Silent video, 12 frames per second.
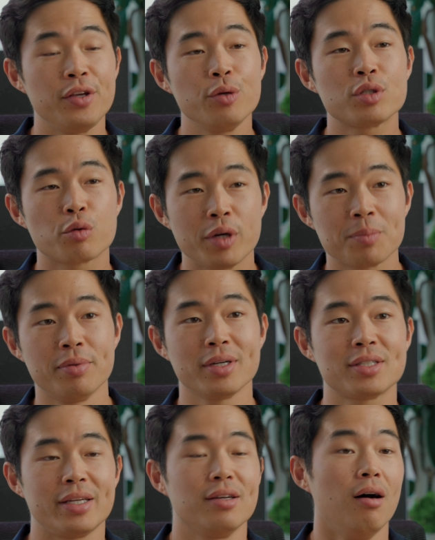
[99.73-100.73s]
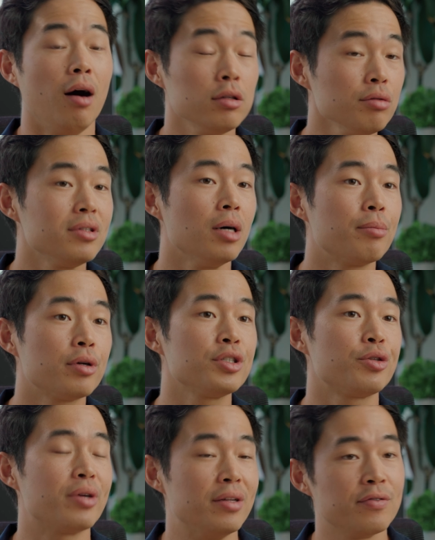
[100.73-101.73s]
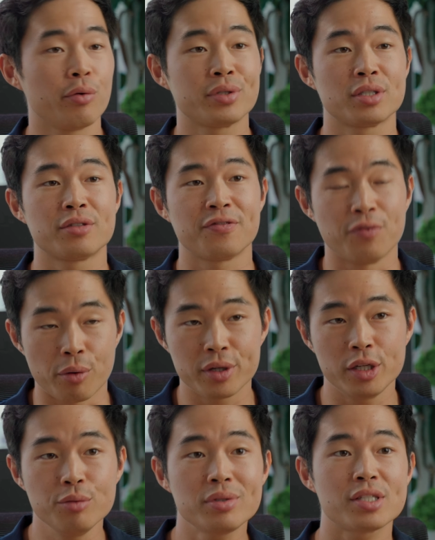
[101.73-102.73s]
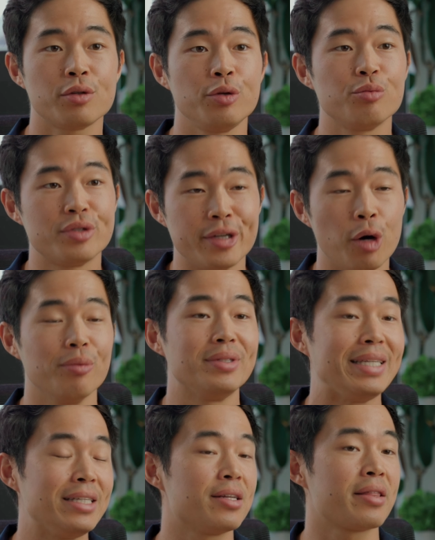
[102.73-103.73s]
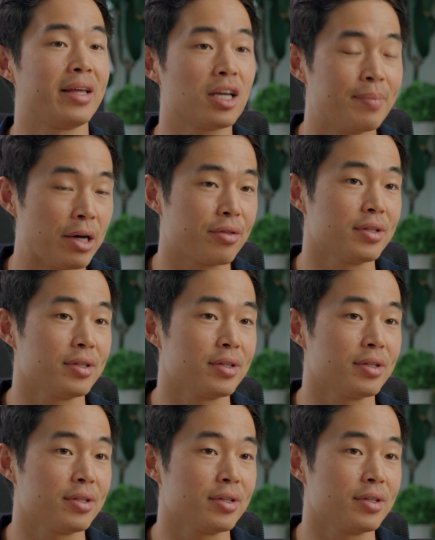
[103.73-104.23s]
you use QuickBooks, it auto-numbers your invoices for you, so you don't need to think about